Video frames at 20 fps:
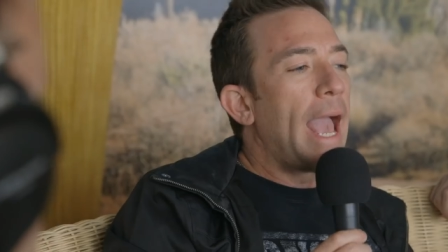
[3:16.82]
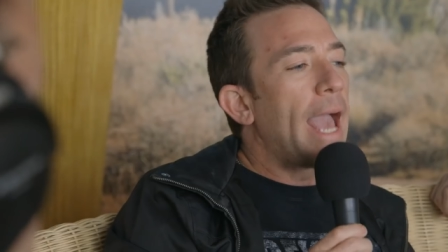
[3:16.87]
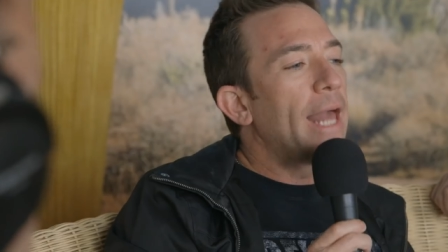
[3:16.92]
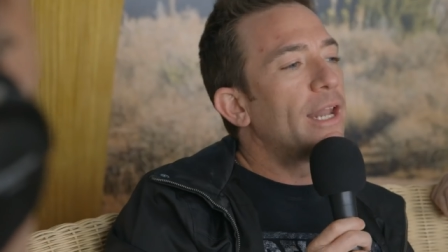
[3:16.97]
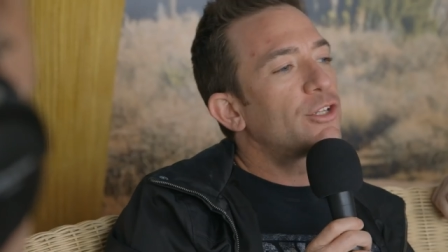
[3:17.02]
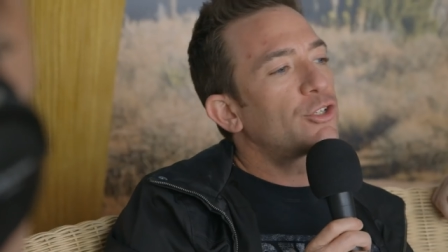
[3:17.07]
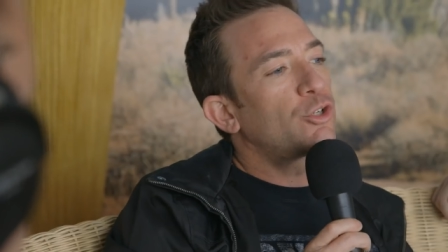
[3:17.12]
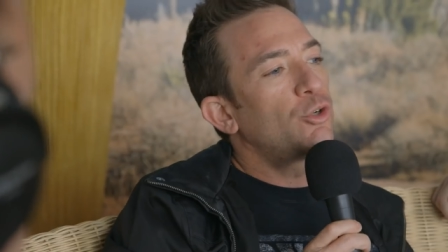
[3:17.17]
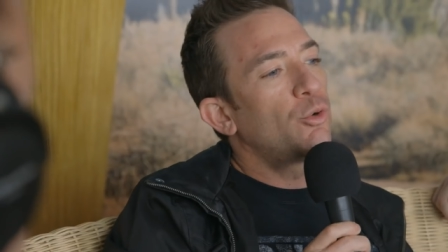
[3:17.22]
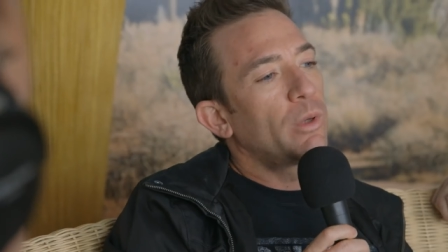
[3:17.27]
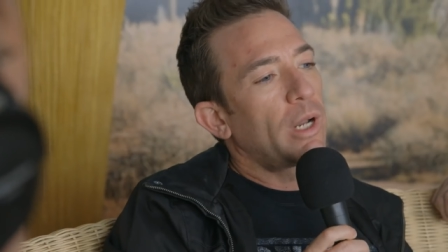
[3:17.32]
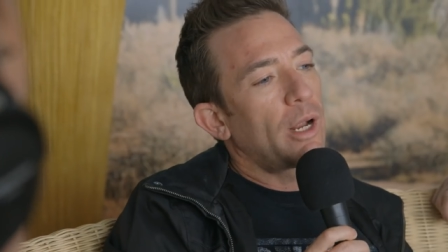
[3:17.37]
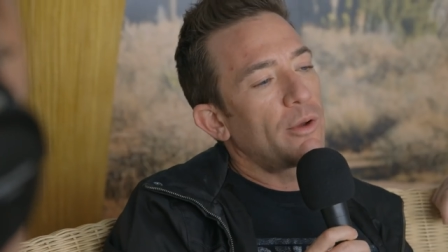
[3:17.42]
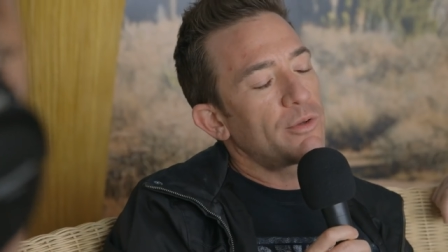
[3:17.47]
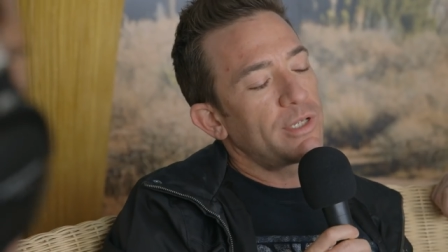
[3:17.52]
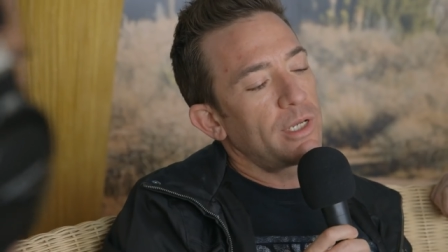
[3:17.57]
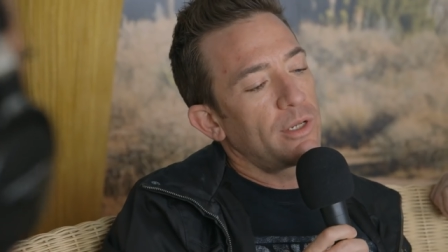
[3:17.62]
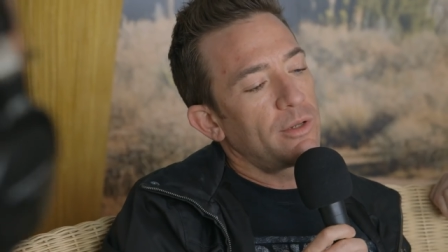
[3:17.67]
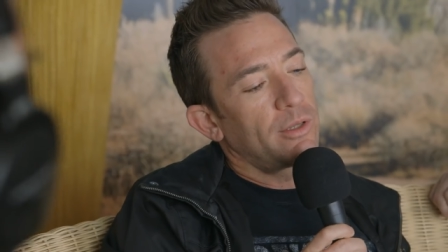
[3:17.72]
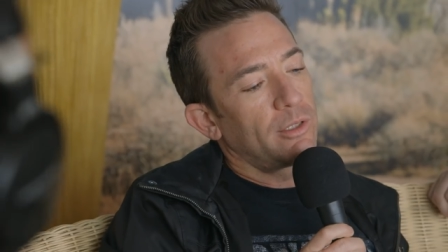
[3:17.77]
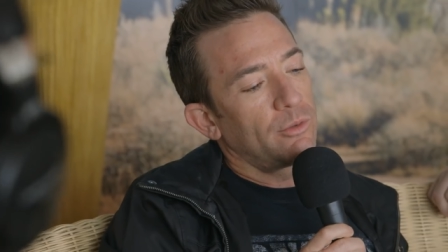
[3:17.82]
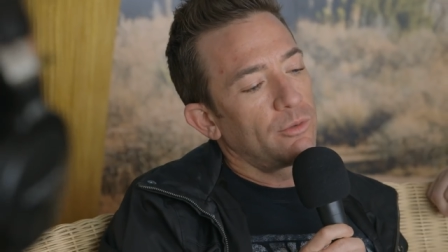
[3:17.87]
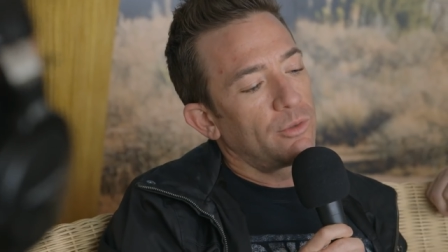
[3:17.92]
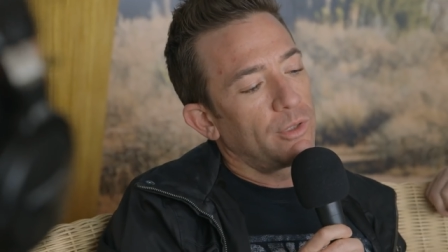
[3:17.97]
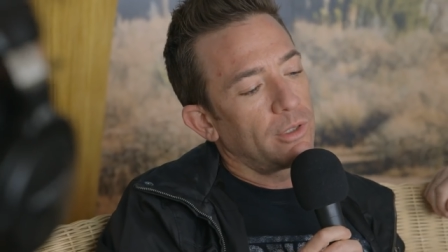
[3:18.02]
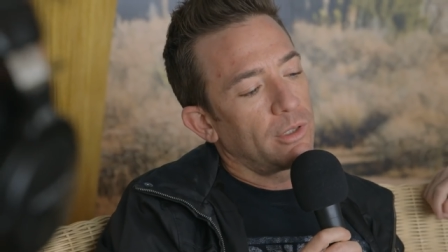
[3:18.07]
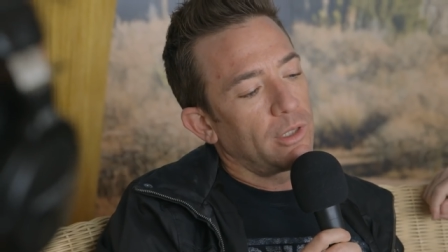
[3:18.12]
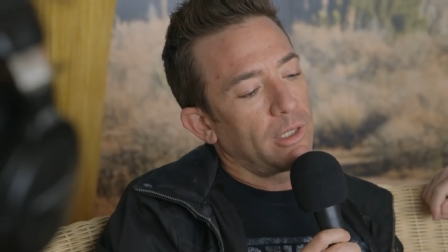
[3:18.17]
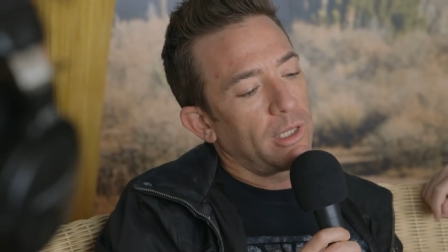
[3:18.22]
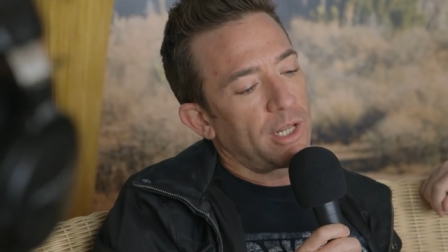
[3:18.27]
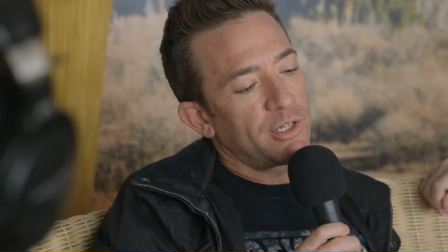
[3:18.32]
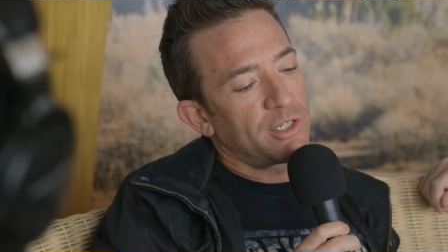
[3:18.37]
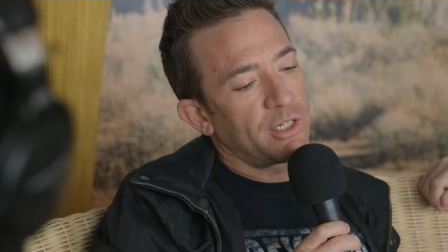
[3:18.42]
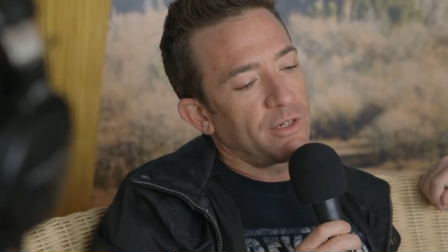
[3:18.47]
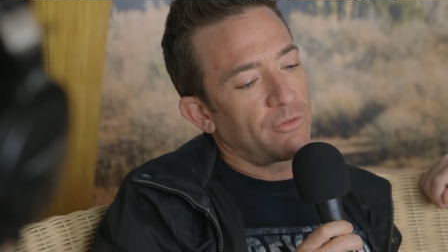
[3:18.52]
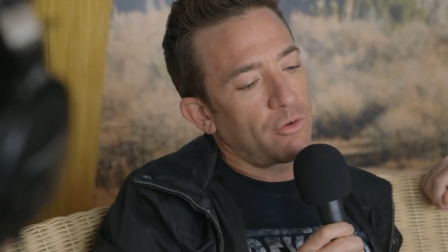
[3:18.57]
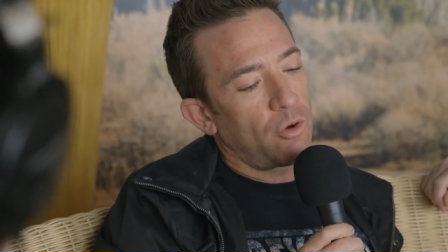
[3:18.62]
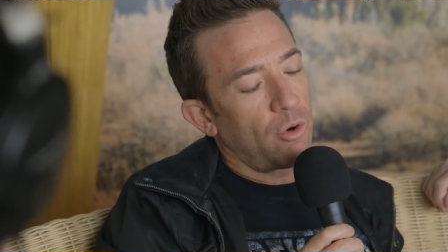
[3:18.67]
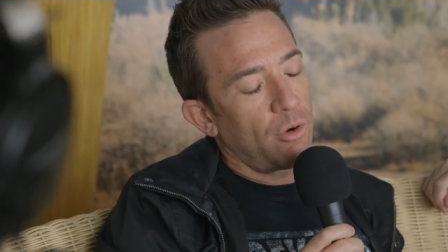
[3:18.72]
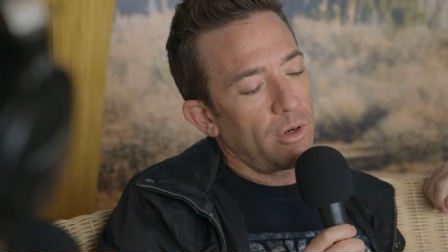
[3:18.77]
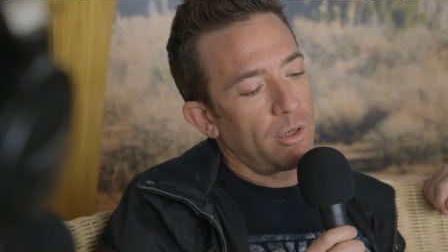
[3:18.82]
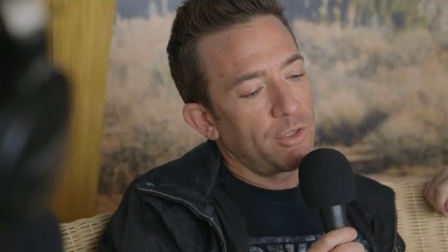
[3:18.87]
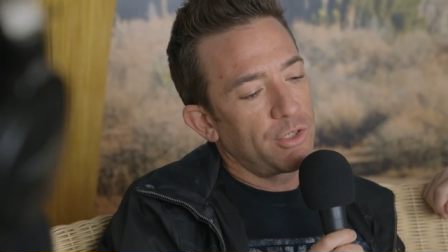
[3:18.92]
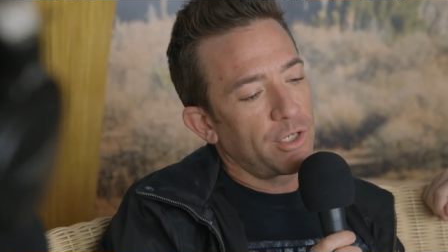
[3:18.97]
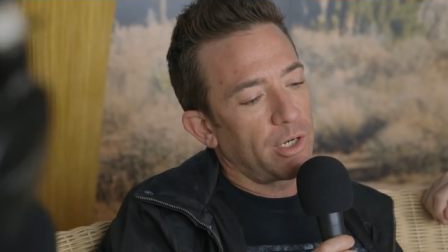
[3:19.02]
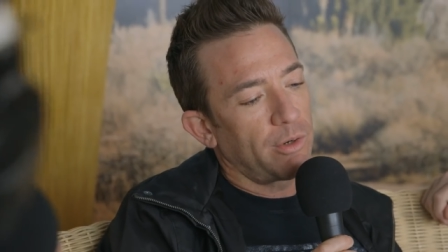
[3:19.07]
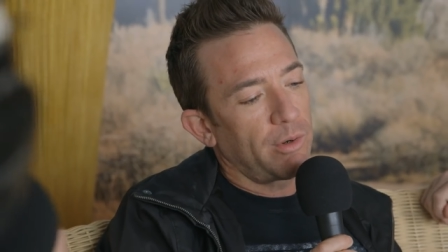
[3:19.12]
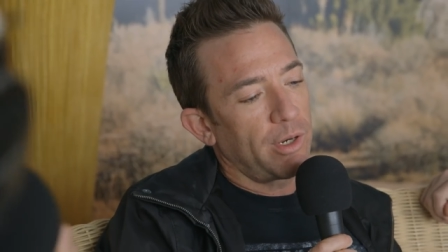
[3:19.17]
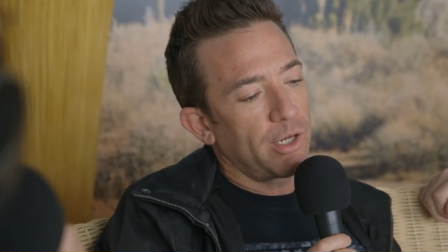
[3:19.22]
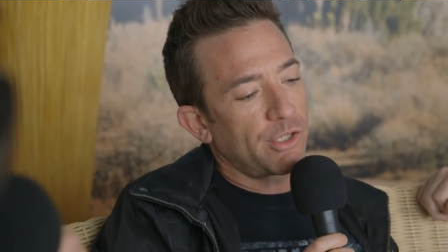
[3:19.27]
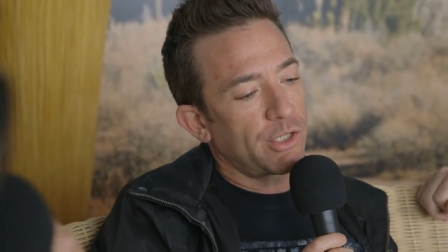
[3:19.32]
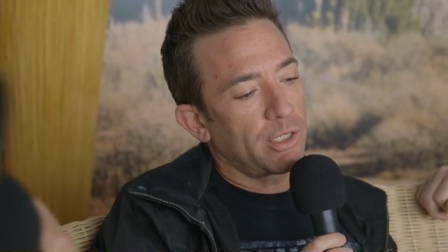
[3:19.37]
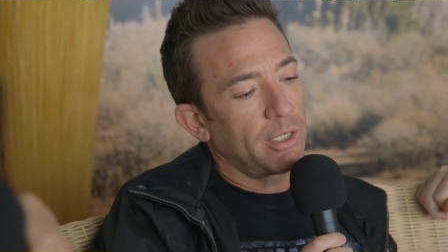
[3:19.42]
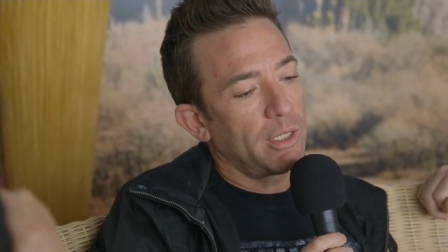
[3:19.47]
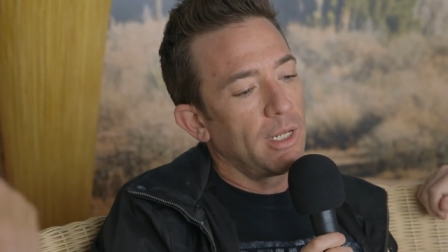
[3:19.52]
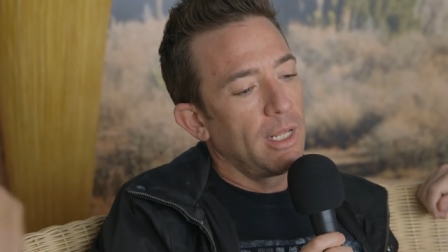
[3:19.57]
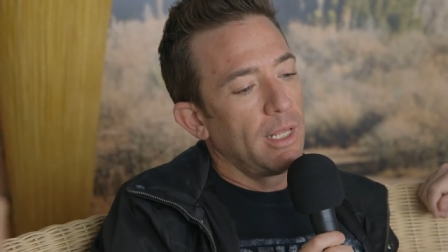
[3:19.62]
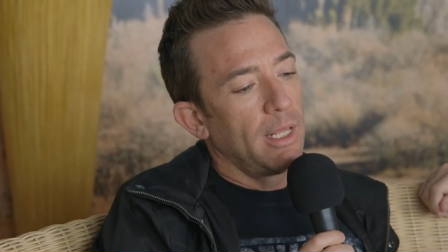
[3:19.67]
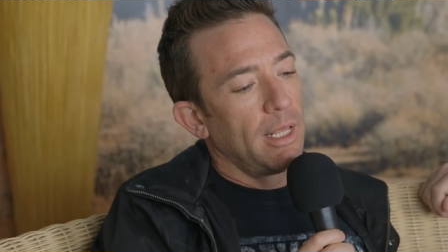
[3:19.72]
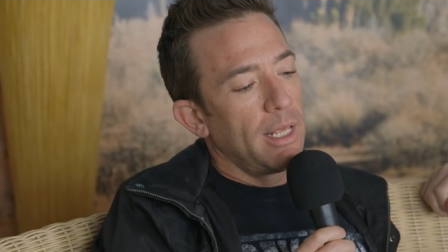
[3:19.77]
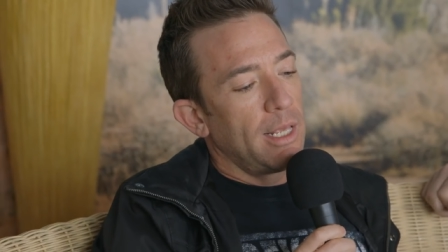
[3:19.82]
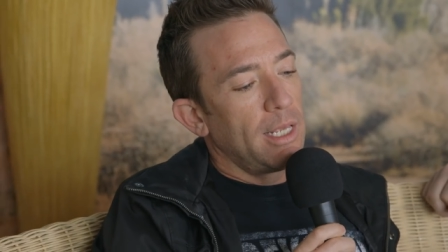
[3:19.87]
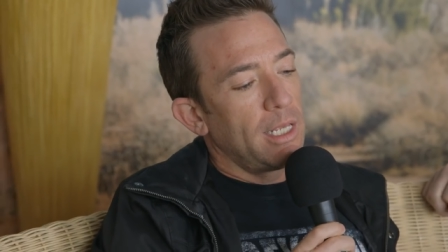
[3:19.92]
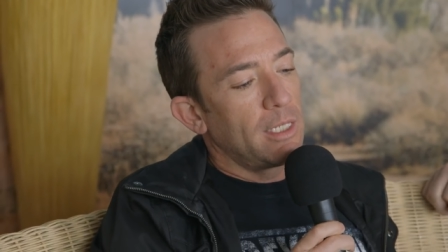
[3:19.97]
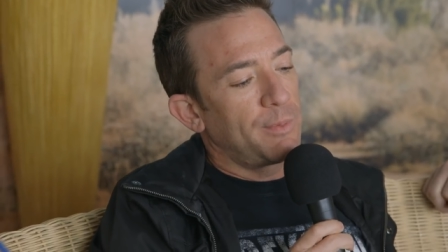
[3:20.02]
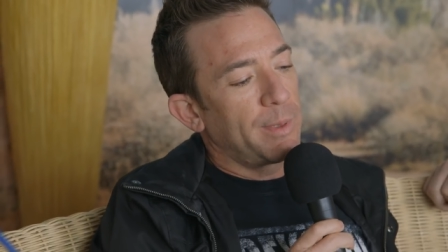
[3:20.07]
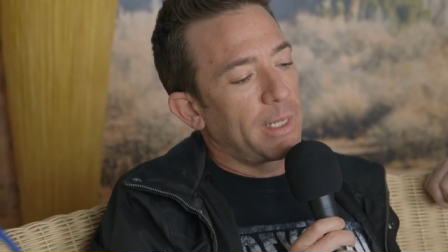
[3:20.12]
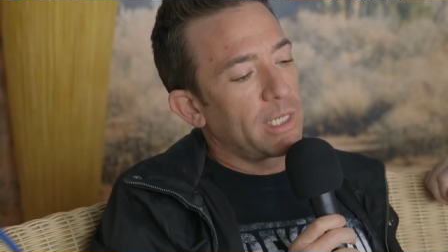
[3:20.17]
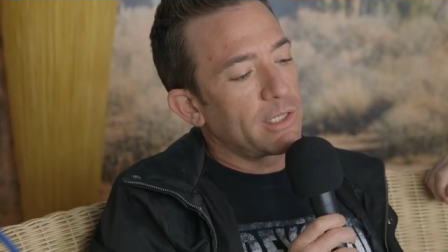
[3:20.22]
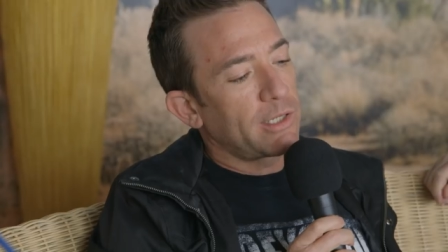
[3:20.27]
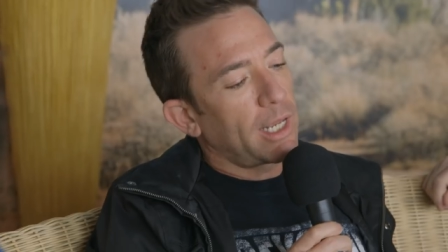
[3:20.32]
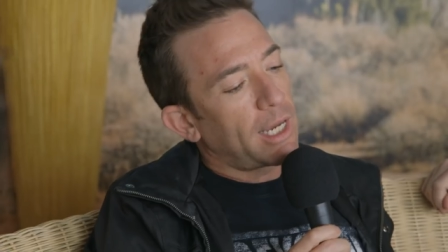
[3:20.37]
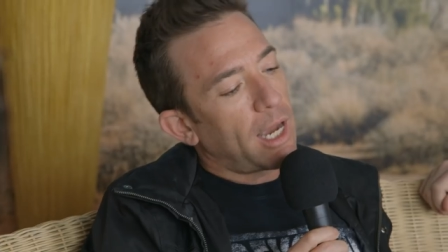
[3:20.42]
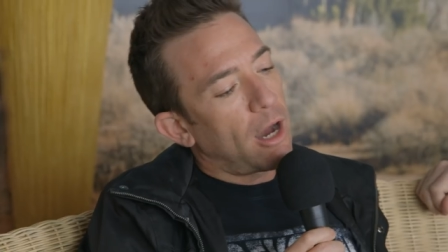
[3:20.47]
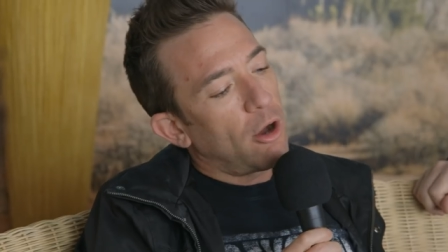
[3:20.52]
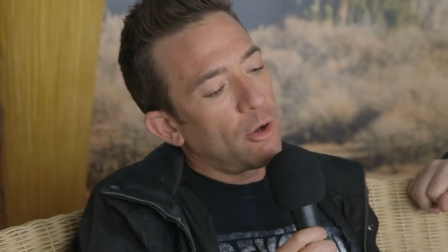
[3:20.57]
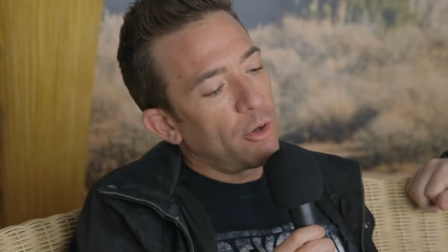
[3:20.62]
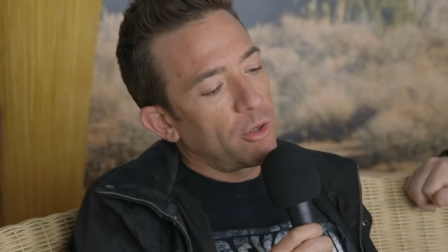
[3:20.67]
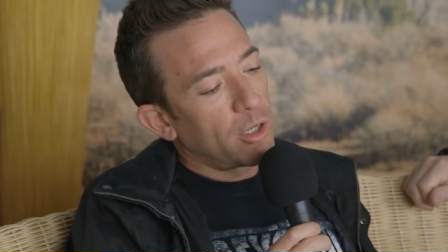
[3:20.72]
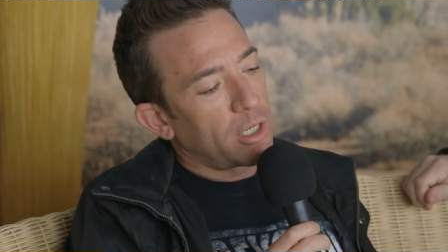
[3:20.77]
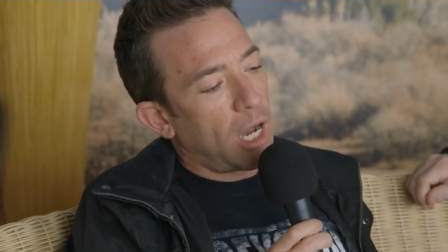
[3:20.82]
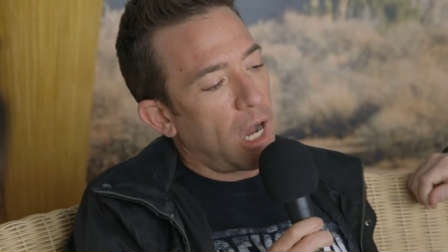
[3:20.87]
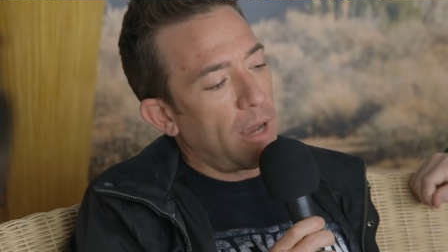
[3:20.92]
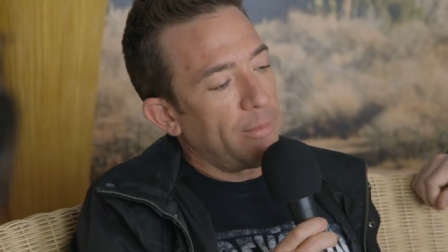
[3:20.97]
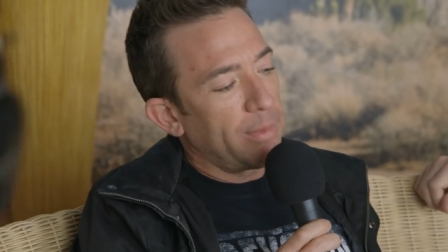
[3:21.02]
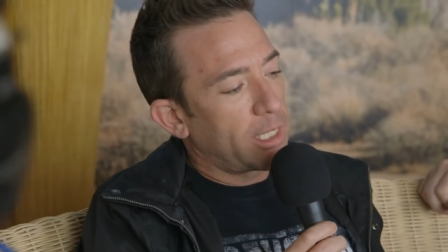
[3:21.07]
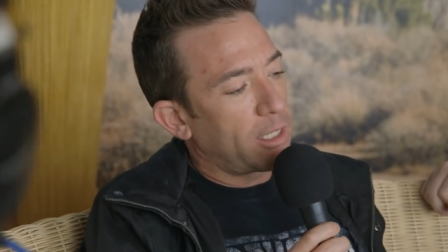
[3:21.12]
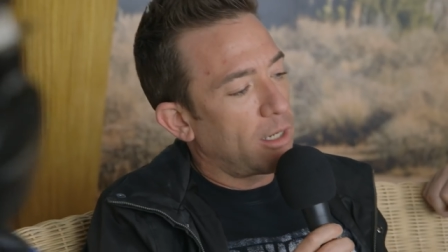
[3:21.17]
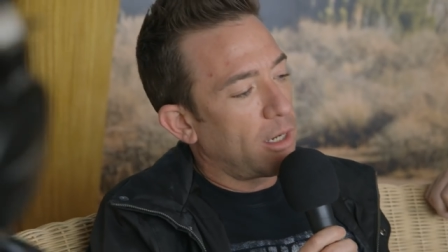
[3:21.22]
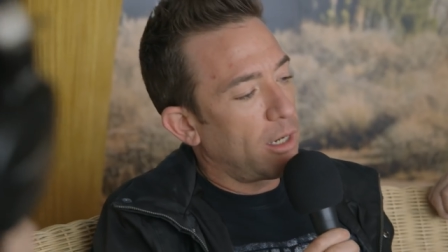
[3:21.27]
And it's cool. What I was saying, the, the Legend of Korra generation, is because like I'll go to Comic